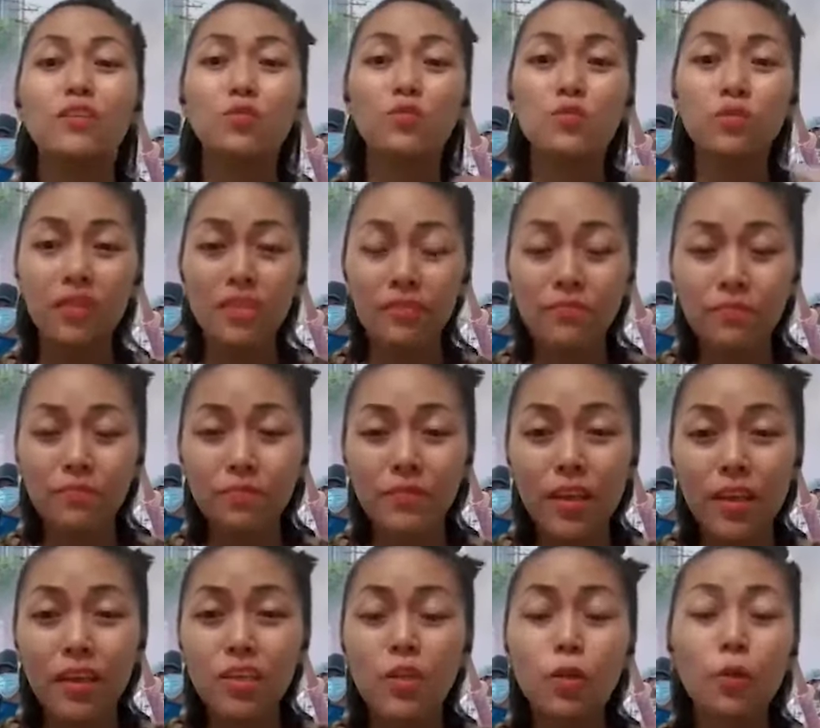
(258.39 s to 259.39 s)
using,
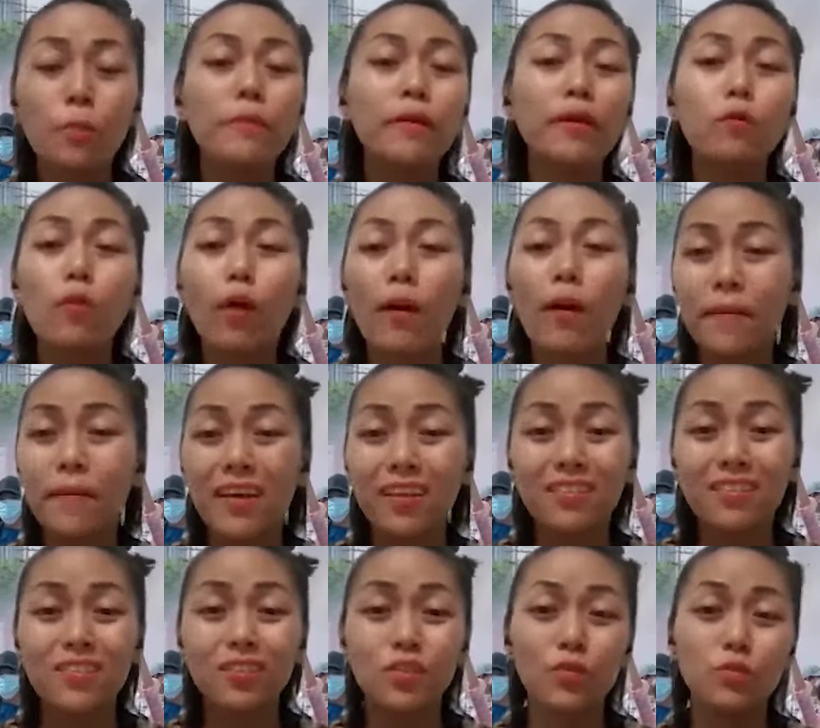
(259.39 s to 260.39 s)
you know, big
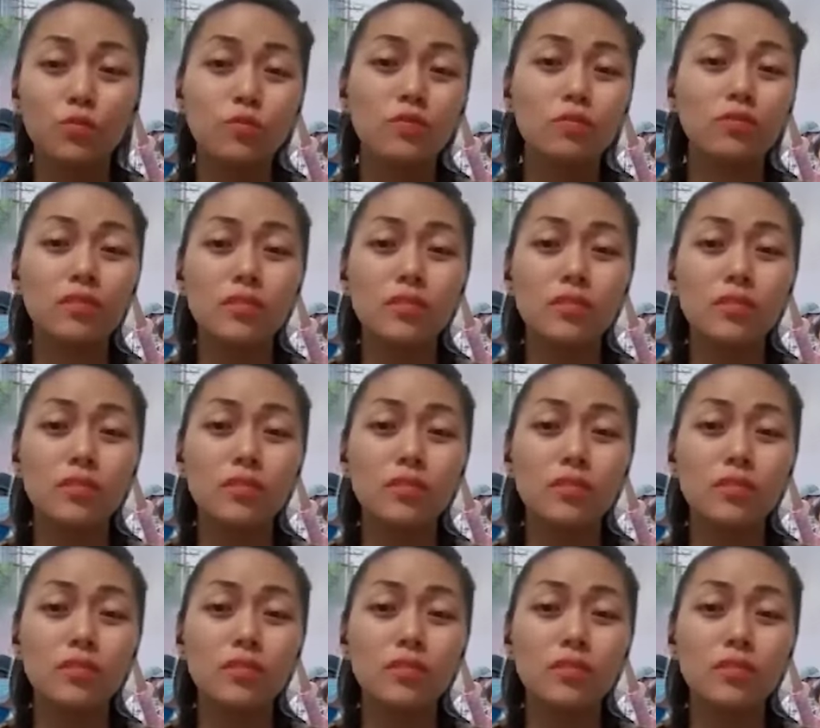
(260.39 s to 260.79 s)
weapons to